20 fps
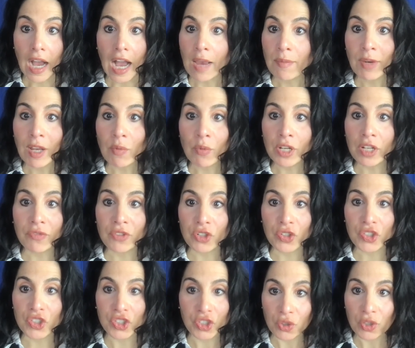I'm not one of your
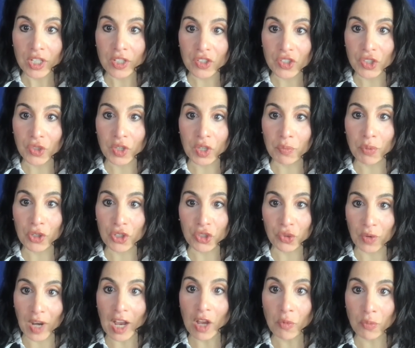students you can push
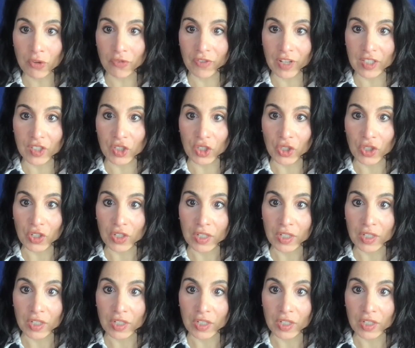around, Professor.